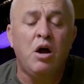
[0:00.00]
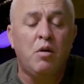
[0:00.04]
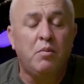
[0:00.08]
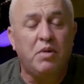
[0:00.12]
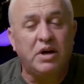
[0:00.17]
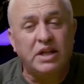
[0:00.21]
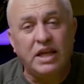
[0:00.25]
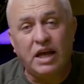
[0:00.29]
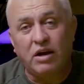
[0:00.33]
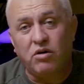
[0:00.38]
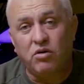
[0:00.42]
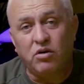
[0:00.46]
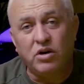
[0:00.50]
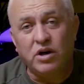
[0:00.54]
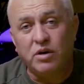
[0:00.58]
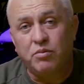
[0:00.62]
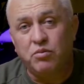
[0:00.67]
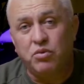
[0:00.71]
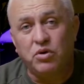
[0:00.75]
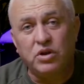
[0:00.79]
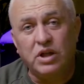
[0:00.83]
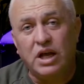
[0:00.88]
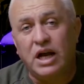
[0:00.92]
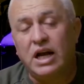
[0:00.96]
but I'm going to
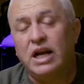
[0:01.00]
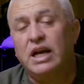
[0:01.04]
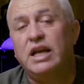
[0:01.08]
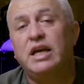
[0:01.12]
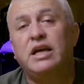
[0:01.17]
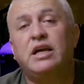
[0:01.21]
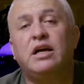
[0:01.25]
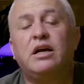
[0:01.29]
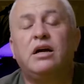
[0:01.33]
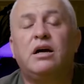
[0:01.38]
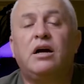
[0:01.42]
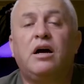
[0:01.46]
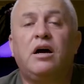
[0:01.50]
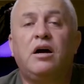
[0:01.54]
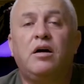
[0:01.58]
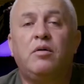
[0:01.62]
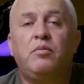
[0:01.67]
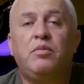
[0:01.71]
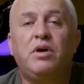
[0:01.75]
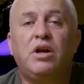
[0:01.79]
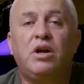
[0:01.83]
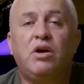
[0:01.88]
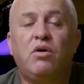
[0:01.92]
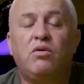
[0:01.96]
put a link
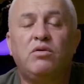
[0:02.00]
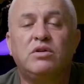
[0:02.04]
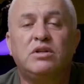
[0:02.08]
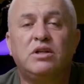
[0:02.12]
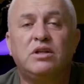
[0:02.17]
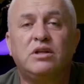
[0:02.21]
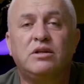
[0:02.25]
below in the